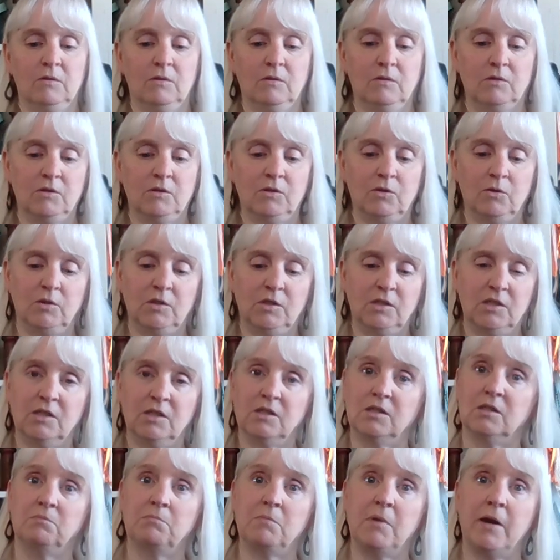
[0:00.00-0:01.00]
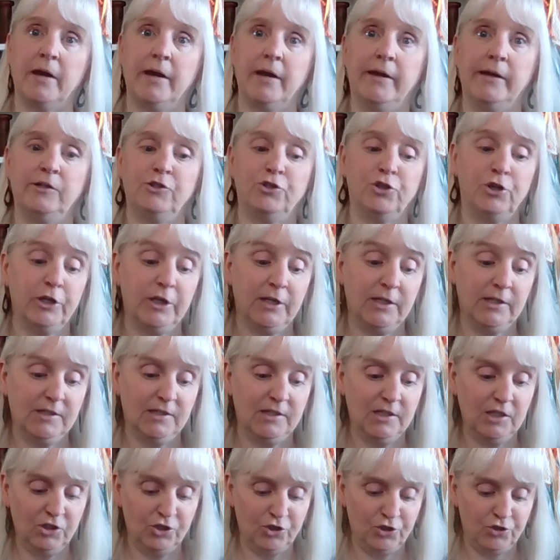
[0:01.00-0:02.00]
So this is my turkey
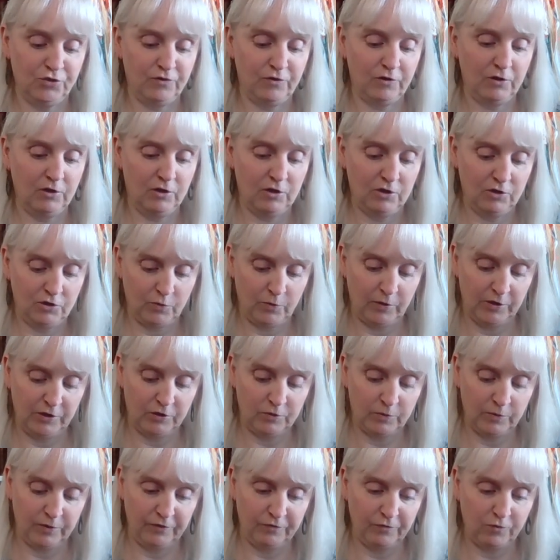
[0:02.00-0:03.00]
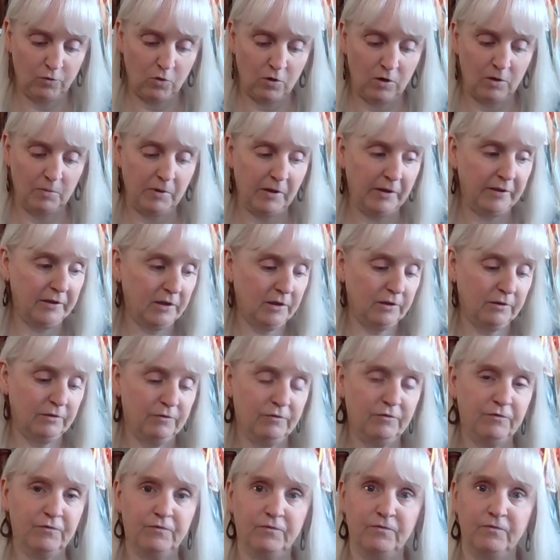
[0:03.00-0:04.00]
stitch for 2024. I'm probably going to
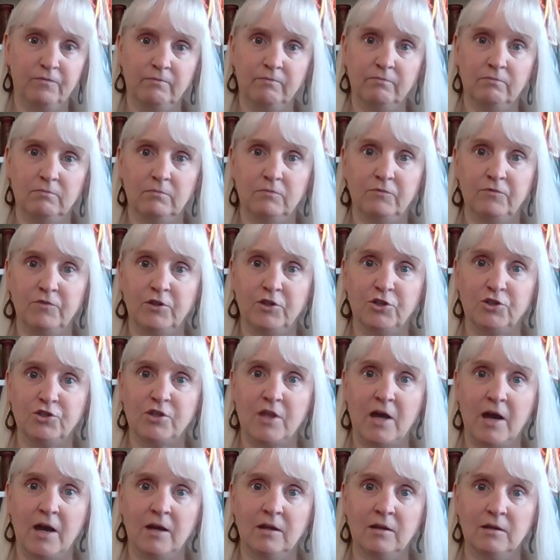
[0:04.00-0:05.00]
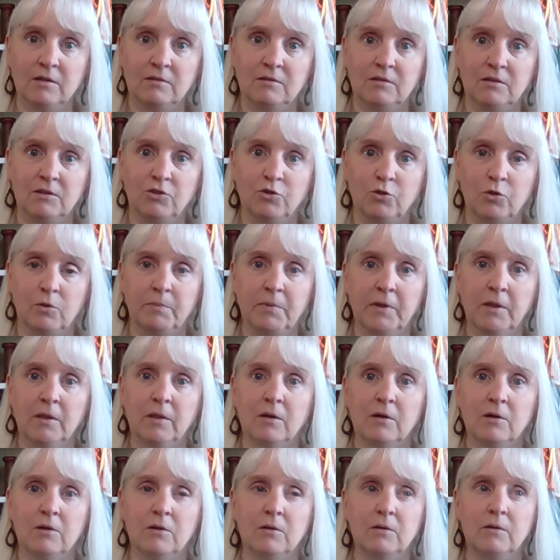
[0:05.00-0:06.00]
finish that into a
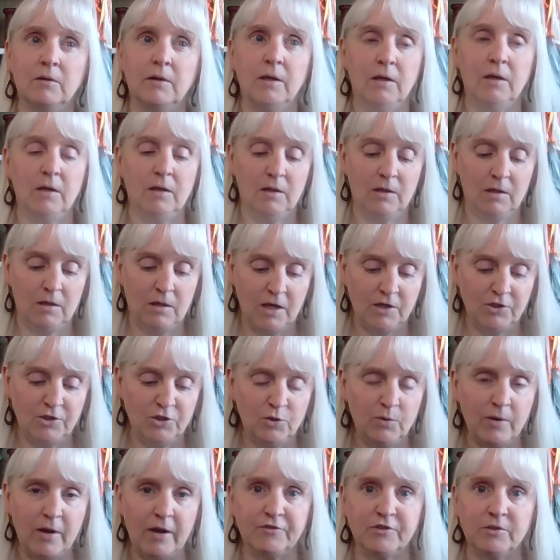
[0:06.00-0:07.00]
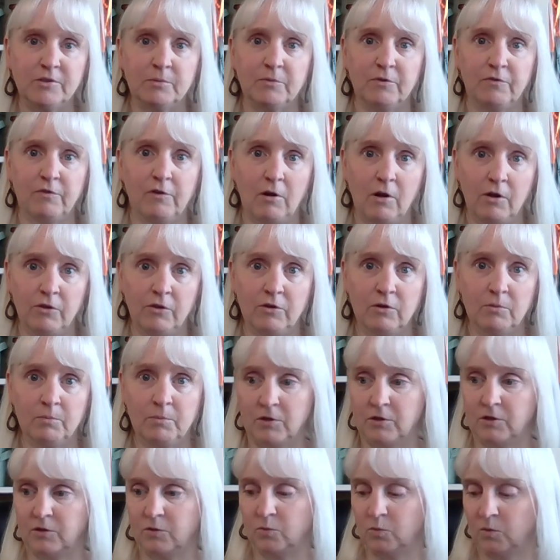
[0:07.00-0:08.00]
pillow, and I do have some of her other
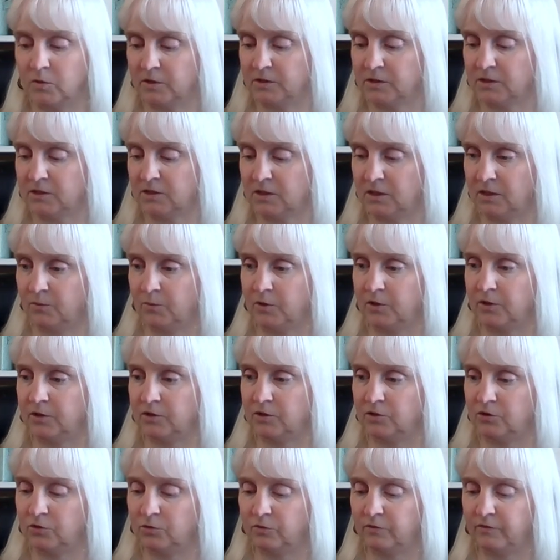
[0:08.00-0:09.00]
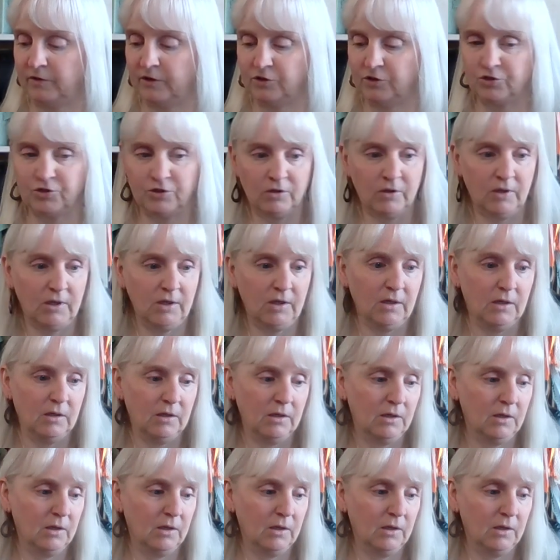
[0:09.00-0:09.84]
bird ones that I want to do eventually.